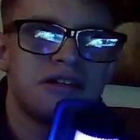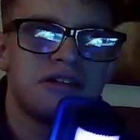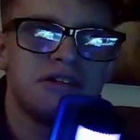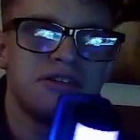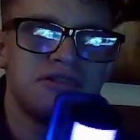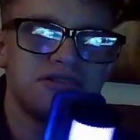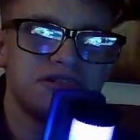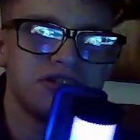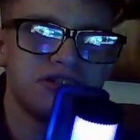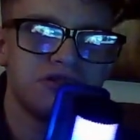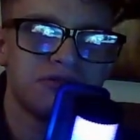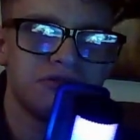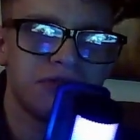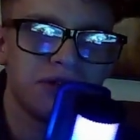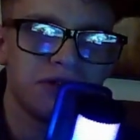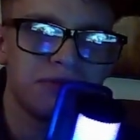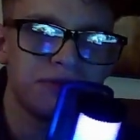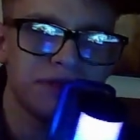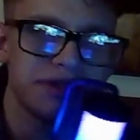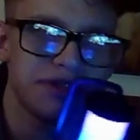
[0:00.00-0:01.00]
You just
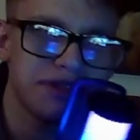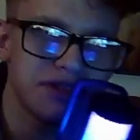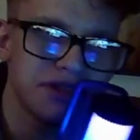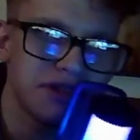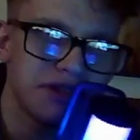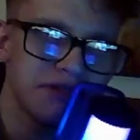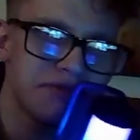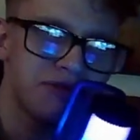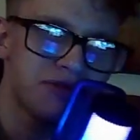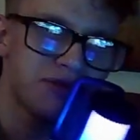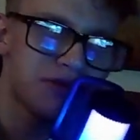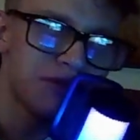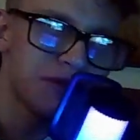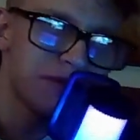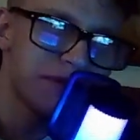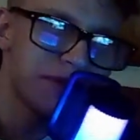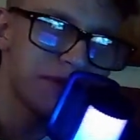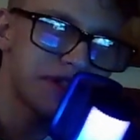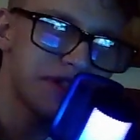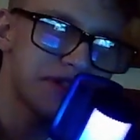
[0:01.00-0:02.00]
ruined
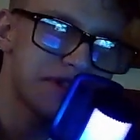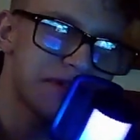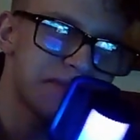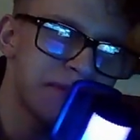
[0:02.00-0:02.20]
ruined his